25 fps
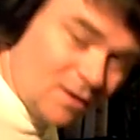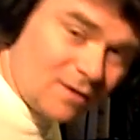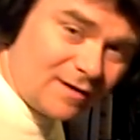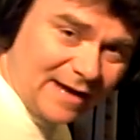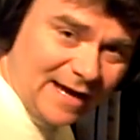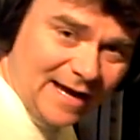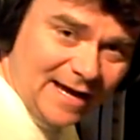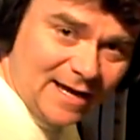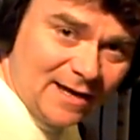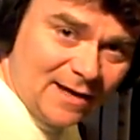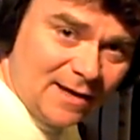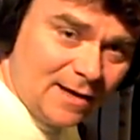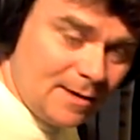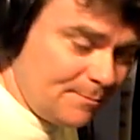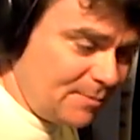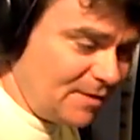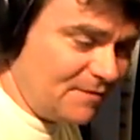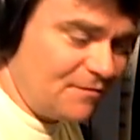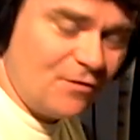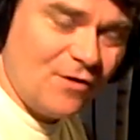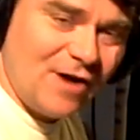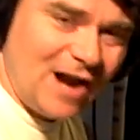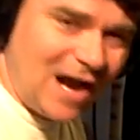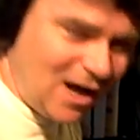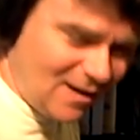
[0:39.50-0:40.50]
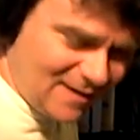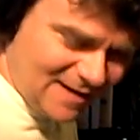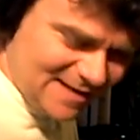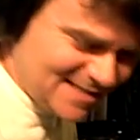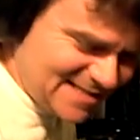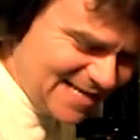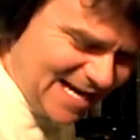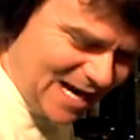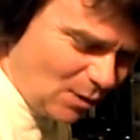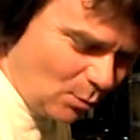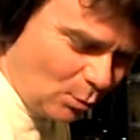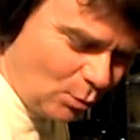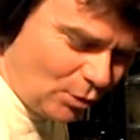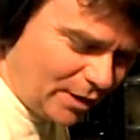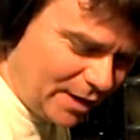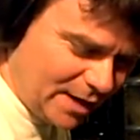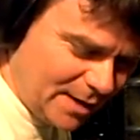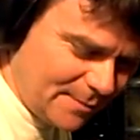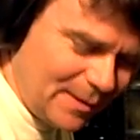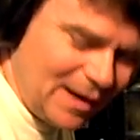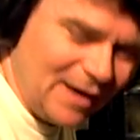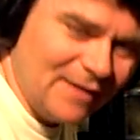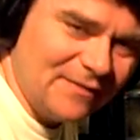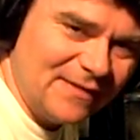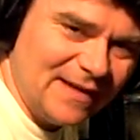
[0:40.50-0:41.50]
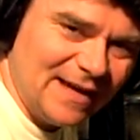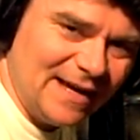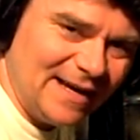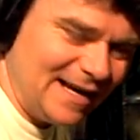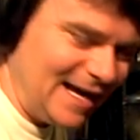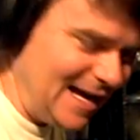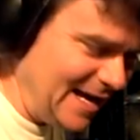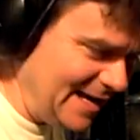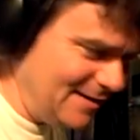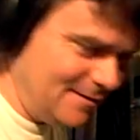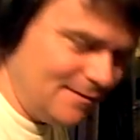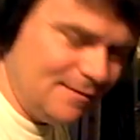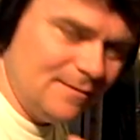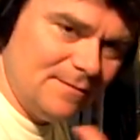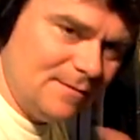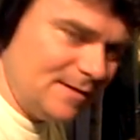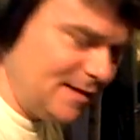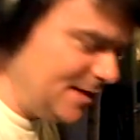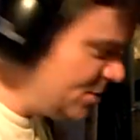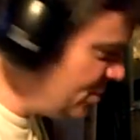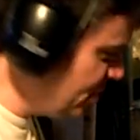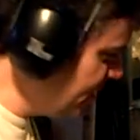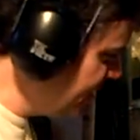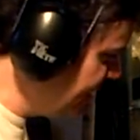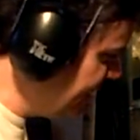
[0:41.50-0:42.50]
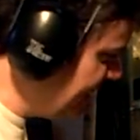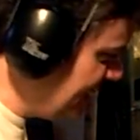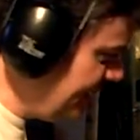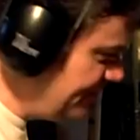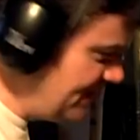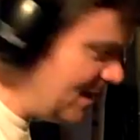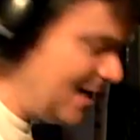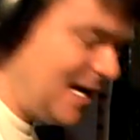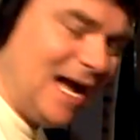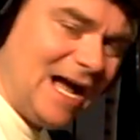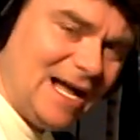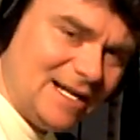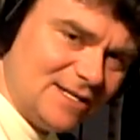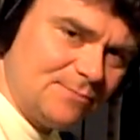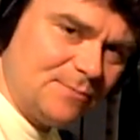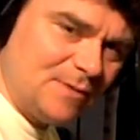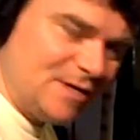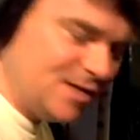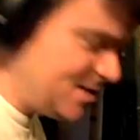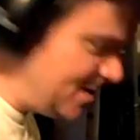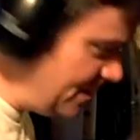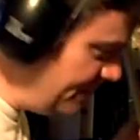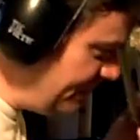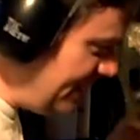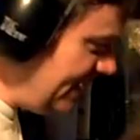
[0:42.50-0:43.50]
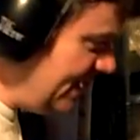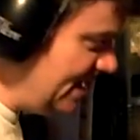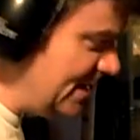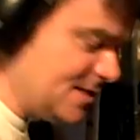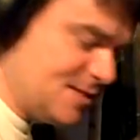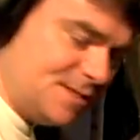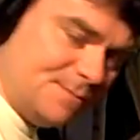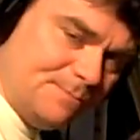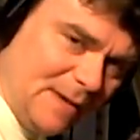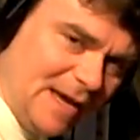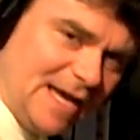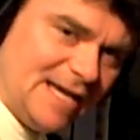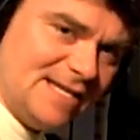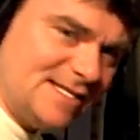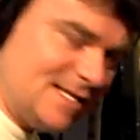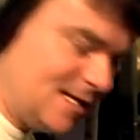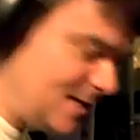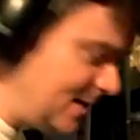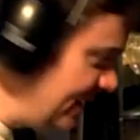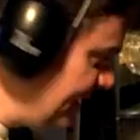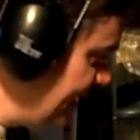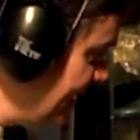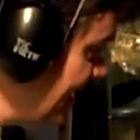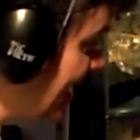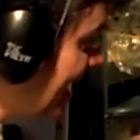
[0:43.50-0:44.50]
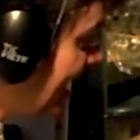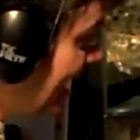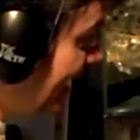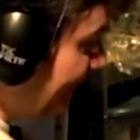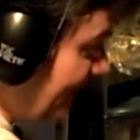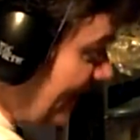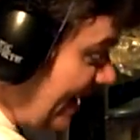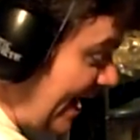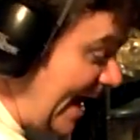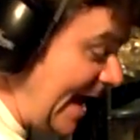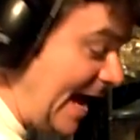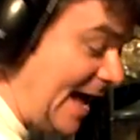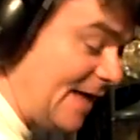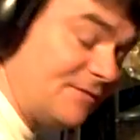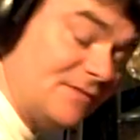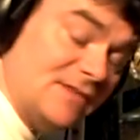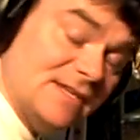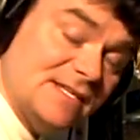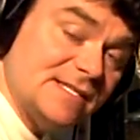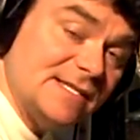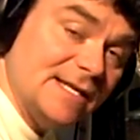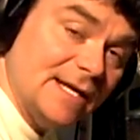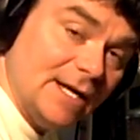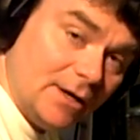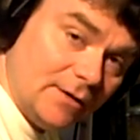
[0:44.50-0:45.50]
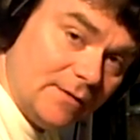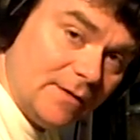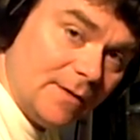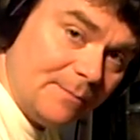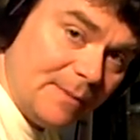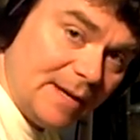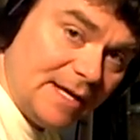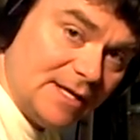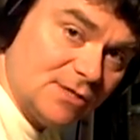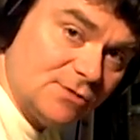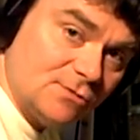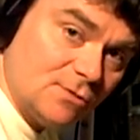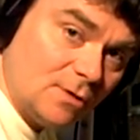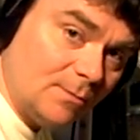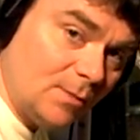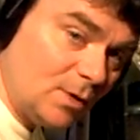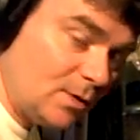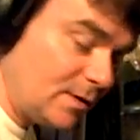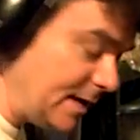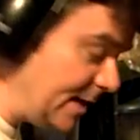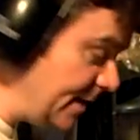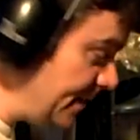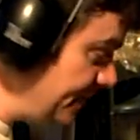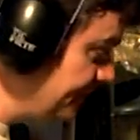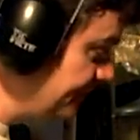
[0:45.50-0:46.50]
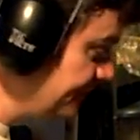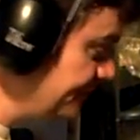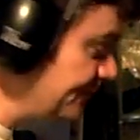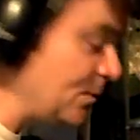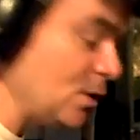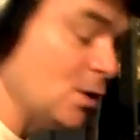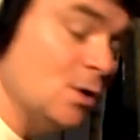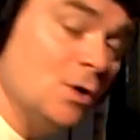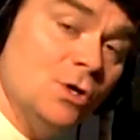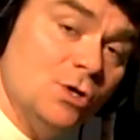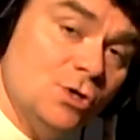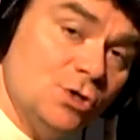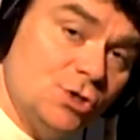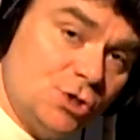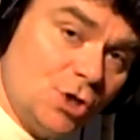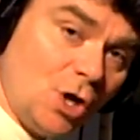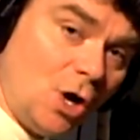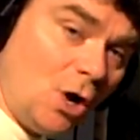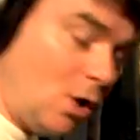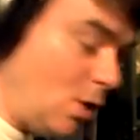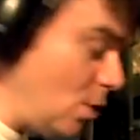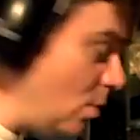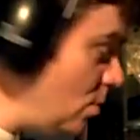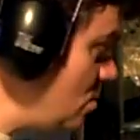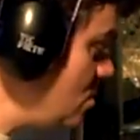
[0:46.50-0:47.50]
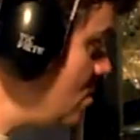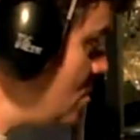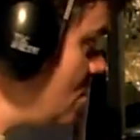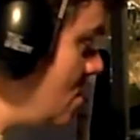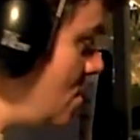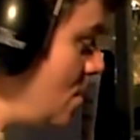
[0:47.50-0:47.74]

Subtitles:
okay, but for now, let's not worry about that. Let's just keep the because the beat is basically on the hat, the snare, and the bass drum. Okay, so,